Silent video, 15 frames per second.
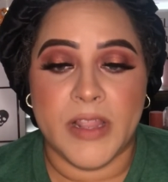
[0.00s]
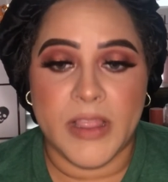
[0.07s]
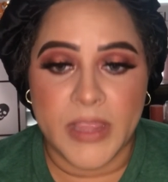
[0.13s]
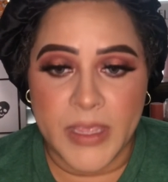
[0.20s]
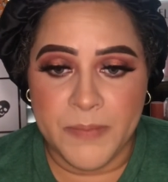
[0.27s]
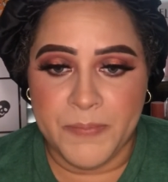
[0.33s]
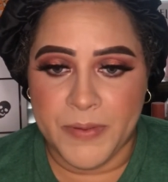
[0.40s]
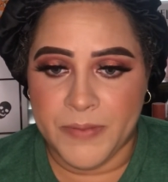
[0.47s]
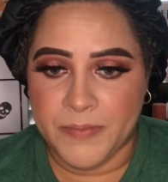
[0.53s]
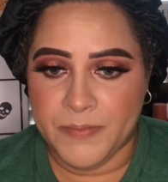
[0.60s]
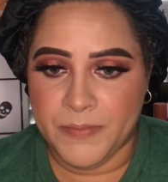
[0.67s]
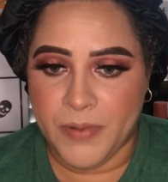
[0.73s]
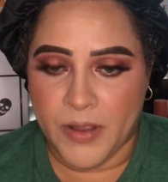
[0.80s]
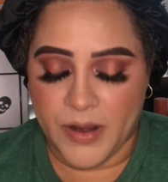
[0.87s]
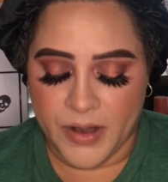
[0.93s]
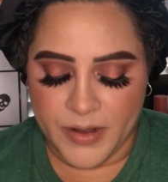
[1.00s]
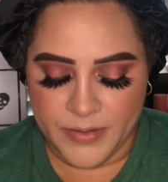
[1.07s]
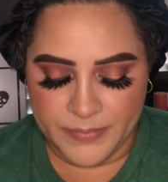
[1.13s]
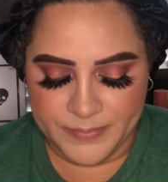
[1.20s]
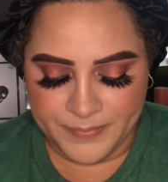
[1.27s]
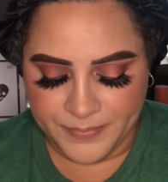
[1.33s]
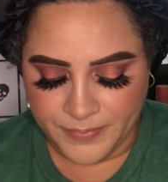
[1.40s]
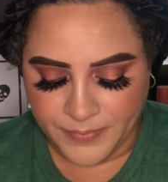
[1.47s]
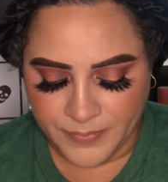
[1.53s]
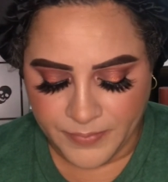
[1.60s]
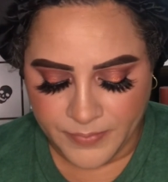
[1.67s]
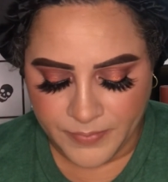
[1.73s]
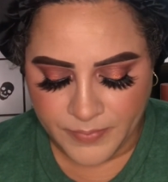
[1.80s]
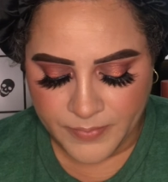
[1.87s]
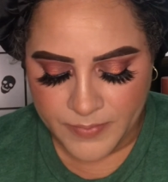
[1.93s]
lip part,
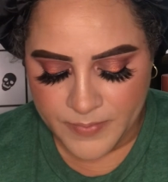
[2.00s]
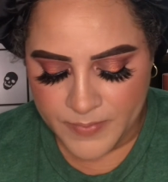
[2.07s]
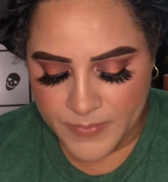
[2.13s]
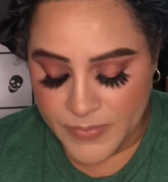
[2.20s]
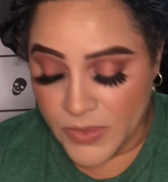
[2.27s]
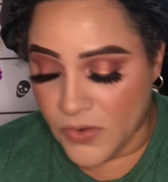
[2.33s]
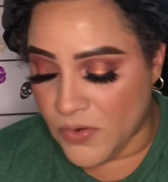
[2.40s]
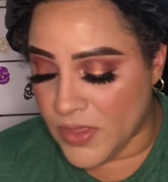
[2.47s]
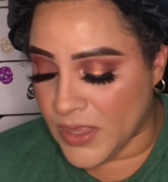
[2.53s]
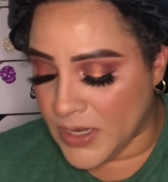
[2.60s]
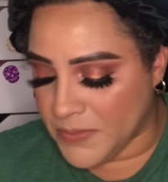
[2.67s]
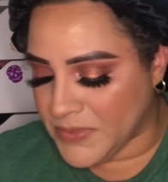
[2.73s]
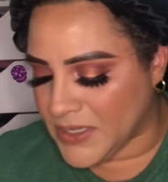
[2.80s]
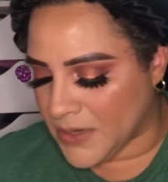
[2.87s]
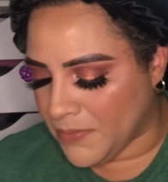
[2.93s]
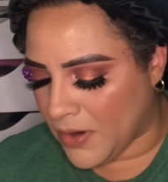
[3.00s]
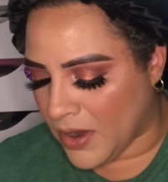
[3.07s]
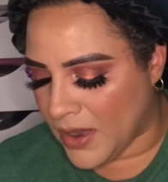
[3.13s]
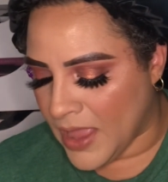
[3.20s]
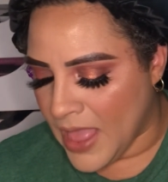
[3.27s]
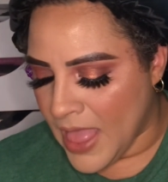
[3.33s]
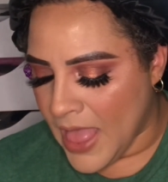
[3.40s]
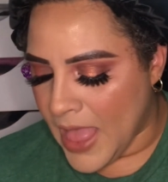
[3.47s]
or the lipstick part,